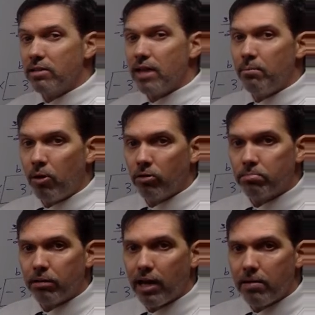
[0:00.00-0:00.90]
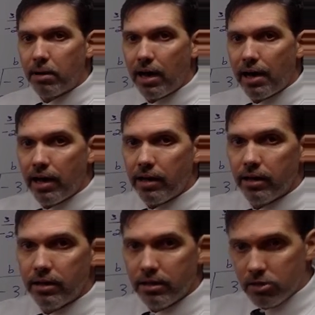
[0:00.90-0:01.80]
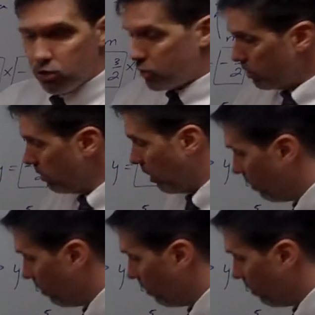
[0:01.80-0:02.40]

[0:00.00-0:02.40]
got multiplied by 0.